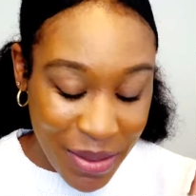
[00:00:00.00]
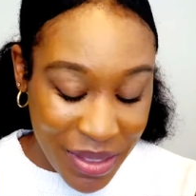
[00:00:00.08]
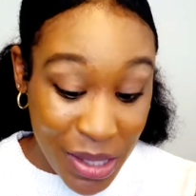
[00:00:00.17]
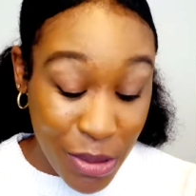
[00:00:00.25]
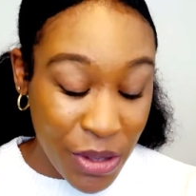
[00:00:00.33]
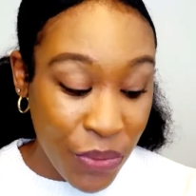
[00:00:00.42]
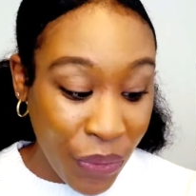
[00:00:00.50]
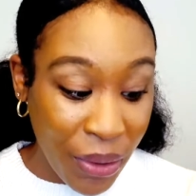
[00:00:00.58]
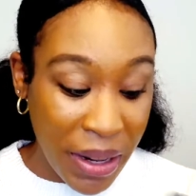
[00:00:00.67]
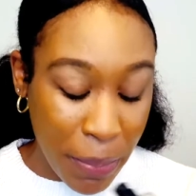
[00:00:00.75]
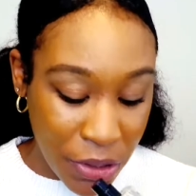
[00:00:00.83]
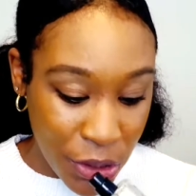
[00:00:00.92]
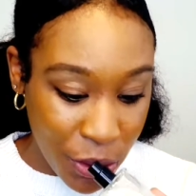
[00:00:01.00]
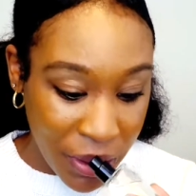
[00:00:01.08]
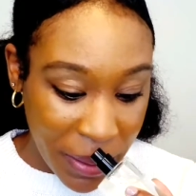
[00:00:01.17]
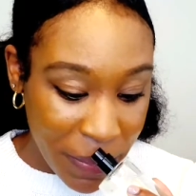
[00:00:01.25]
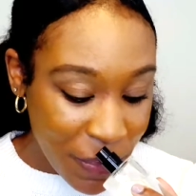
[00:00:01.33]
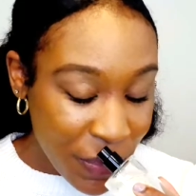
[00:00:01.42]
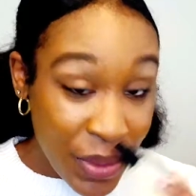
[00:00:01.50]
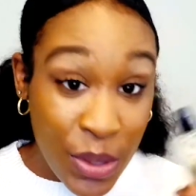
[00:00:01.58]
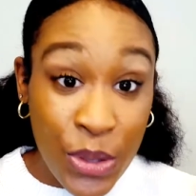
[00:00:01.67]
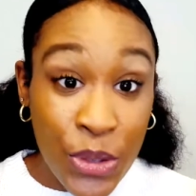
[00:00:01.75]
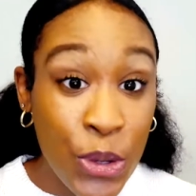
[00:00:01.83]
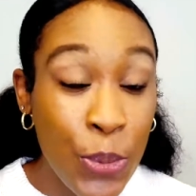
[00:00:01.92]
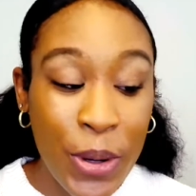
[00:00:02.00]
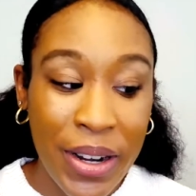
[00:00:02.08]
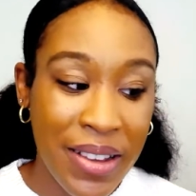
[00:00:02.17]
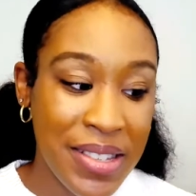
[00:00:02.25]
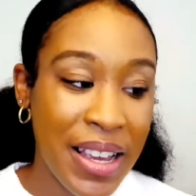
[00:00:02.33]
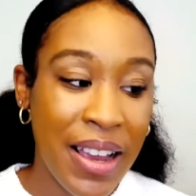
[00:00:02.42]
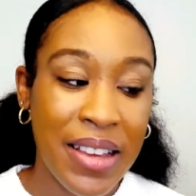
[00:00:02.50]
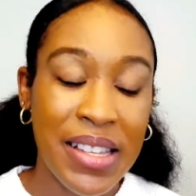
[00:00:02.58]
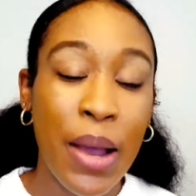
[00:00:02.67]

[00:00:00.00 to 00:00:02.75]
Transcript: This was Fleur de Patchouli. Super nice, guys.